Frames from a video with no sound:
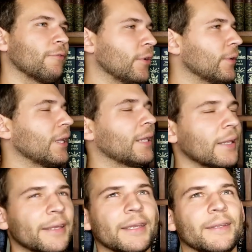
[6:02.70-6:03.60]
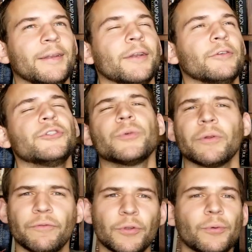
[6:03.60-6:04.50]
the very like late 1800s sort
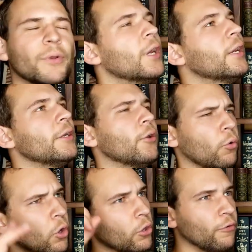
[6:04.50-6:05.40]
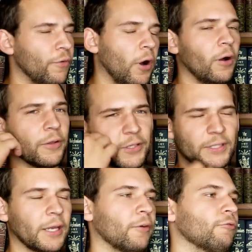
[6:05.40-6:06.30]
of viewed, you know, the fall and the
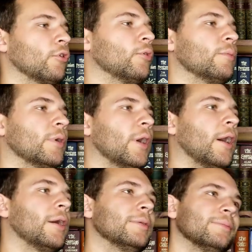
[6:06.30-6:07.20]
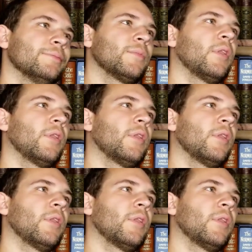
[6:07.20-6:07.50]
sack of Rome um,